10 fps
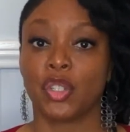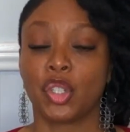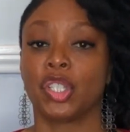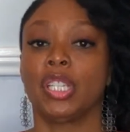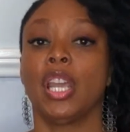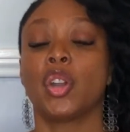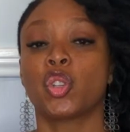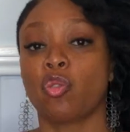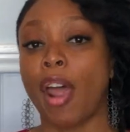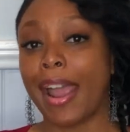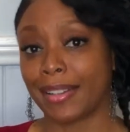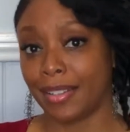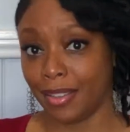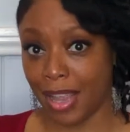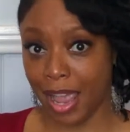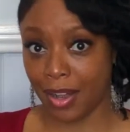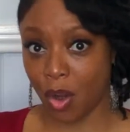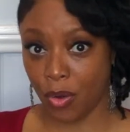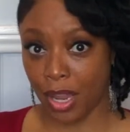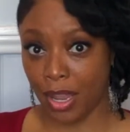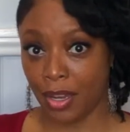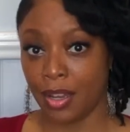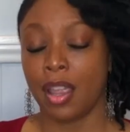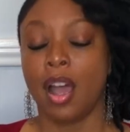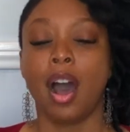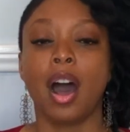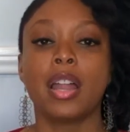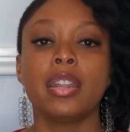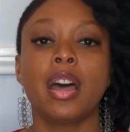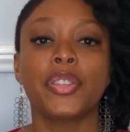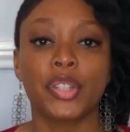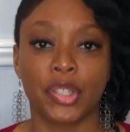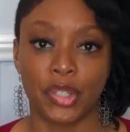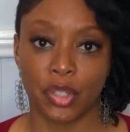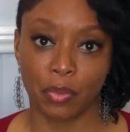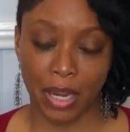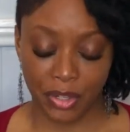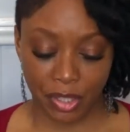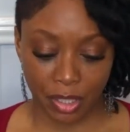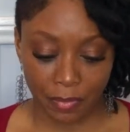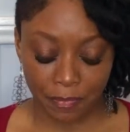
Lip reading: She attracted that, okay? Another situation.